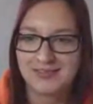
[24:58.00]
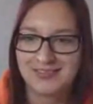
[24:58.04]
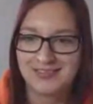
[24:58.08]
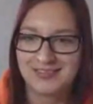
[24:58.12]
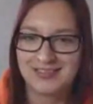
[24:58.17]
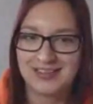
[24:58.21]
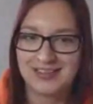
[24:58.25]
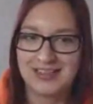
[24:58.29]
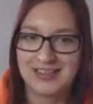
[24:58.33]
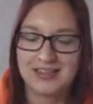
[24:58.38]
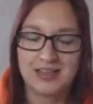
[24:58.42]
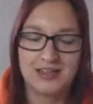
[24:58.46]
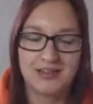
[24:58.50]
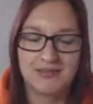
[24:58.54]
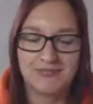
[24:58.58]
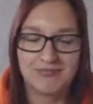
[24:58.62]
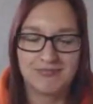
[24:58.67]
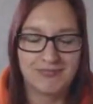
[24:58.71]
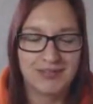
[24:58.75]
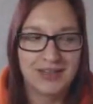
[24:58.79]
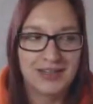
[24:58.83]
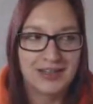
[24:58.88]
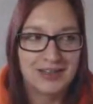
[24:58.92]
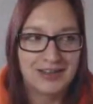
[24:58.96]
he's like,
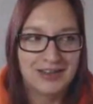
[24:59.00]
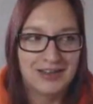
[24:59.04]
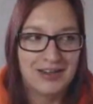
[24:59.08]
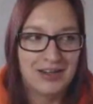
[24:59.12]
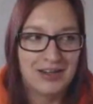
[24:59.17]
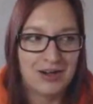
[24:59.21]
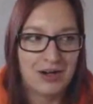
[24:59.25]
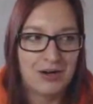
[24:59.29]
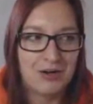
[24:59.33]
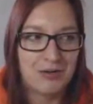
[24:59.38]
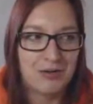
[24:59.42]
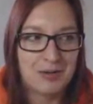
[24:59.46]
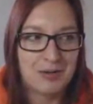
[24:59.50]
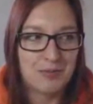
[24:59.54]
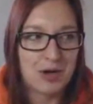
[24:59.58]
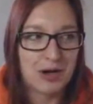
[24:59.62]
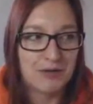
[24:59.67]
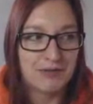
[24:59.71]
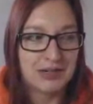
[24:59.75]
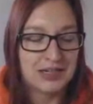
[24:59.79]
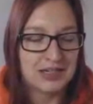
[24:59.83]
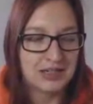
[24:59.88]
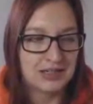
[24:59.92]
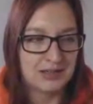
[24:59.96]
oh, I'm
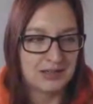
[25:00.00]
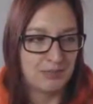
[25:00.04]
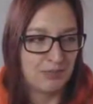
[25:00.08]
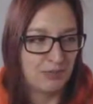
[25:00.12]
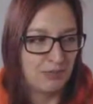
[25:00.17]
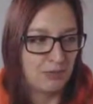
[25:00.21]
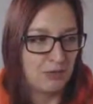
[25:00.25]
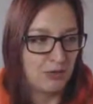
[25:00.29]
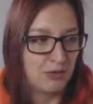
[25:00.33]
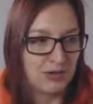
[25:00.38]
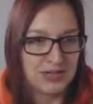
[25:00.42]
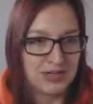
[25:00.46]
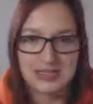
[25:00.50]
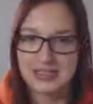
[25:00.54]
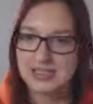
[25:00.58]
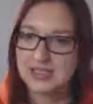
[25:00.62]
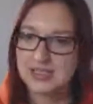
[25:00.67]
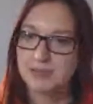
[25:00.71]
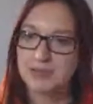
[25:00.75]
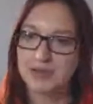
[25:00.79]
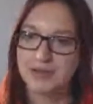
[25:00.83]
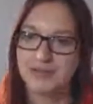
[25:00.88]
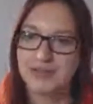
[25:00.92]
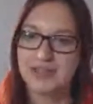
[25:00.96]
worried because before I'd
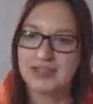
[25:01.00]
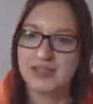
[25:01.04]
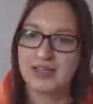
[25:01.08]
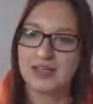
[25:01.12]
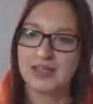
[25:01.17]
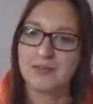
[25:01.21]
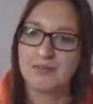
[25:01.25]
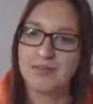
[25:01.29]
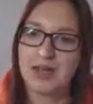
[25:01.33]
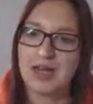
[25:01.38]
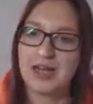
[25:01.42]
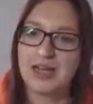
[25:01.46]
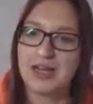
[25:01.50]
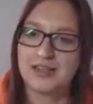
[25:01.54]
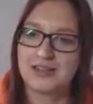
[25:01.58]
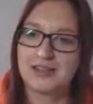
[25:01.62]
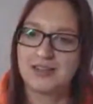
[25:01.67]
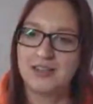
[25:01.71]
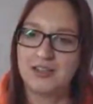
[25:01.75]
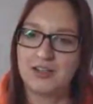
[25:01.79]
experienced like a bad,